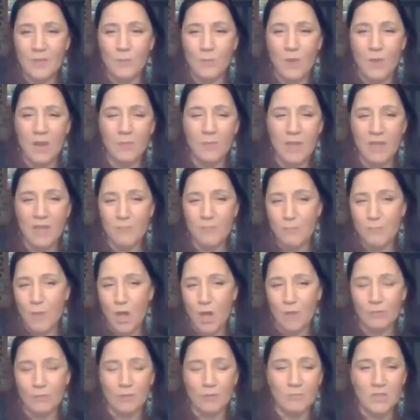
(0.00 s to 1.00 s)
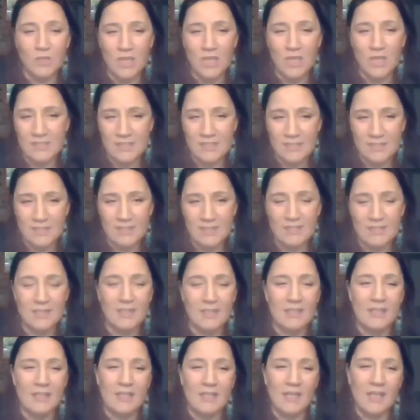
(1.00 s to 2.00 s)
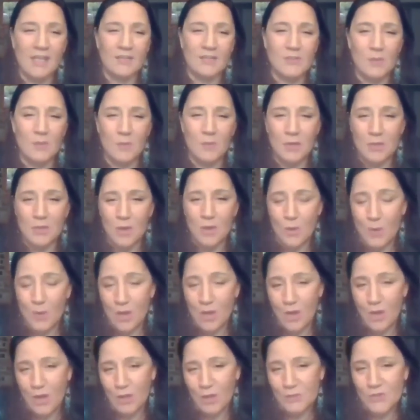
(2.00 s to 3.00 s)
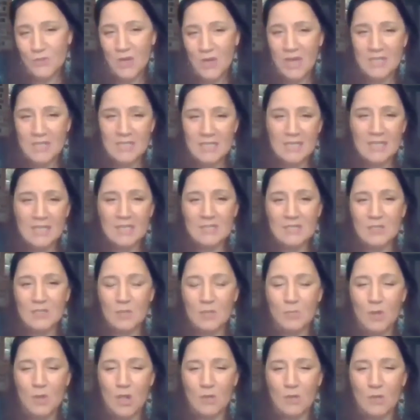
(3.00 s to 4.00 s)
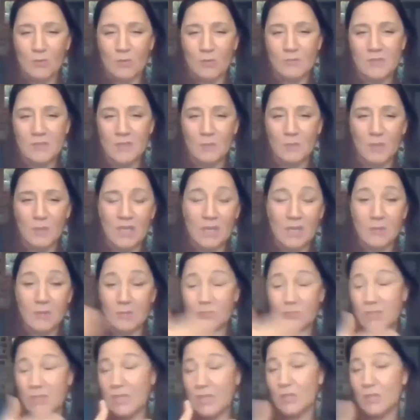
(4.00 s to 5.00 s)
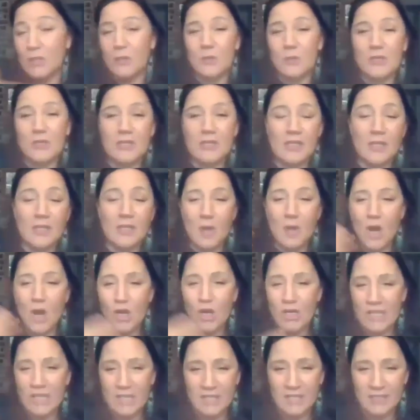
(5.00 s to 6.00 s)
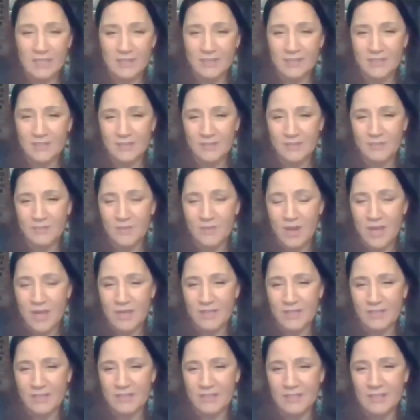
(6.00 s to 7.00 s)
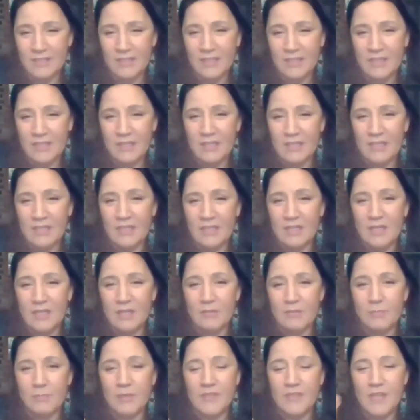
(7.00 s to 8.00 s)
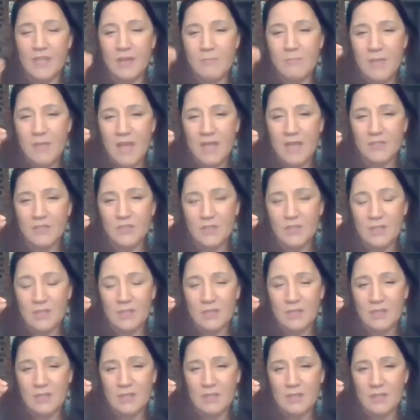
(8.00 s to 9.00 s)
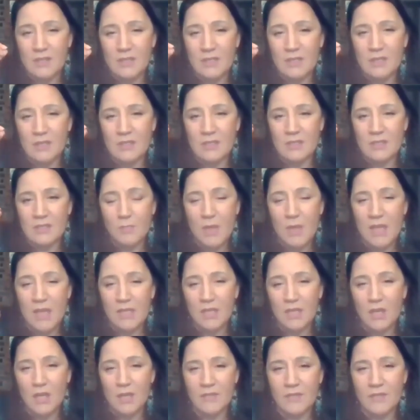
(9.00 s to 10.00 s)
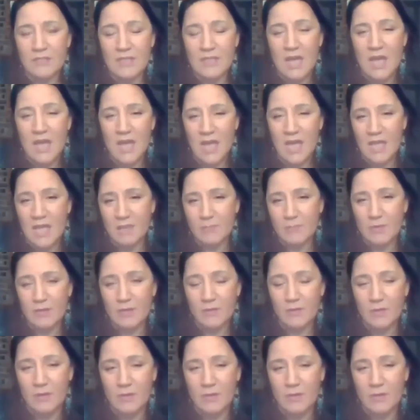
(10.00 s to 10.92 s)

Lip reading: right? We have ballroom justice. And so we're all trying to get into the ballroom so that we can be included in the party. right? But then imagine, depending on the time,